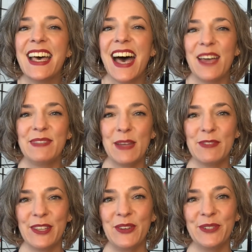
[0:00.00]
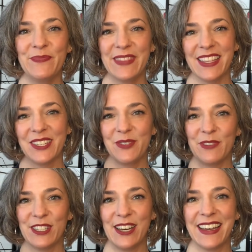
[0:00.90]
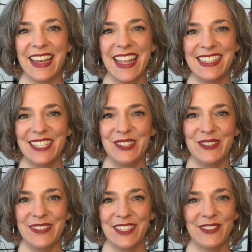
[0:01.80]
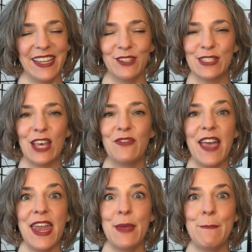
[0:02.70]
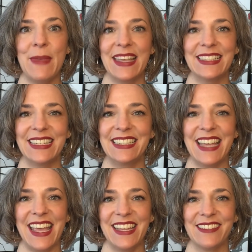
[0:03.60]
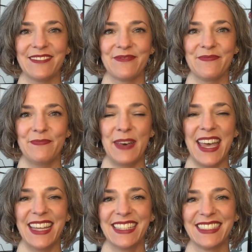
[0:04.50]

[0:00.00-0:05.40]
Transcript: I'm Tamara Zoner. We'll talk again soon. Create yourself an amazing day. Bye.